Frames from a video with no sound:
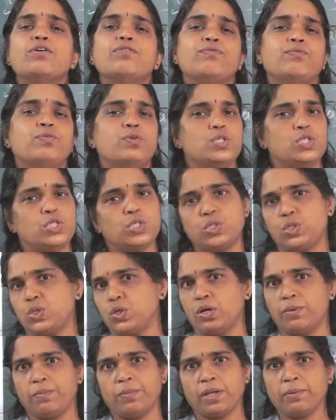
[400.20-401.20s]
full
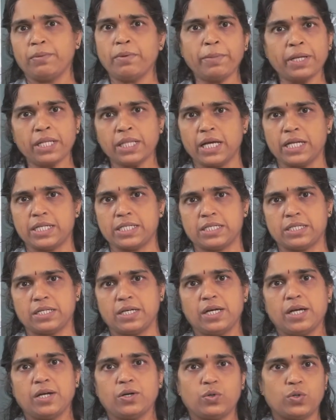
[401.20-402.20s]
stop. Remember that.
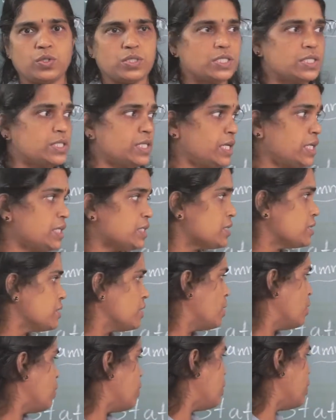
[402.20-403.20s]
Questions
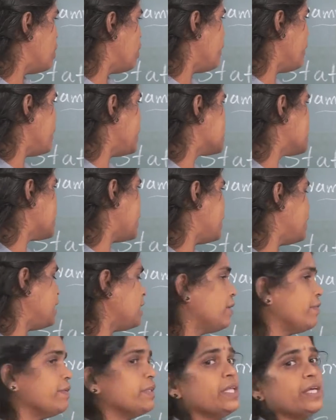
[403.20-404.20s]
always
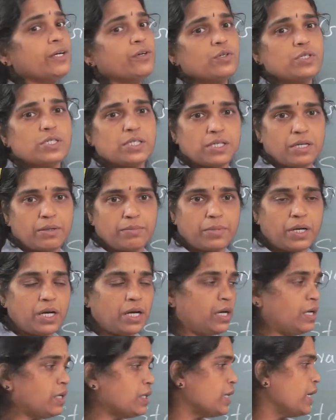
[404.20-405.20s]
ending with a question
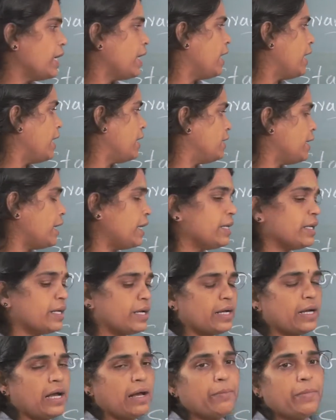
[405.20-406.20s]
mark. And then
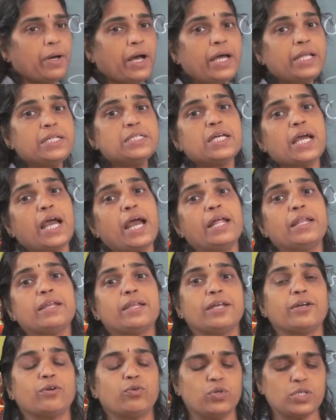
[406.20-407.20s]
command and
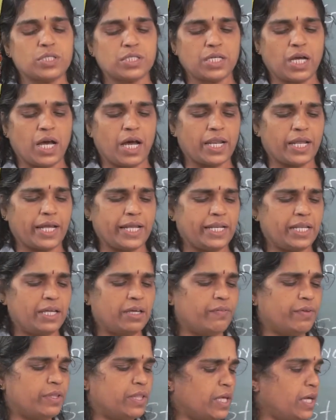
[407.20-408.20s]
request are
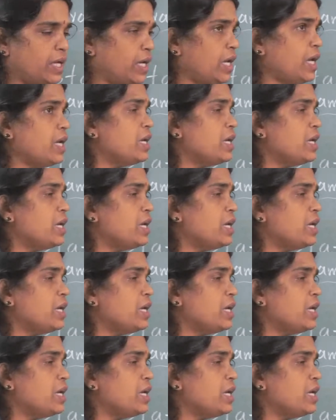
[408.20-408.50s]
ending with a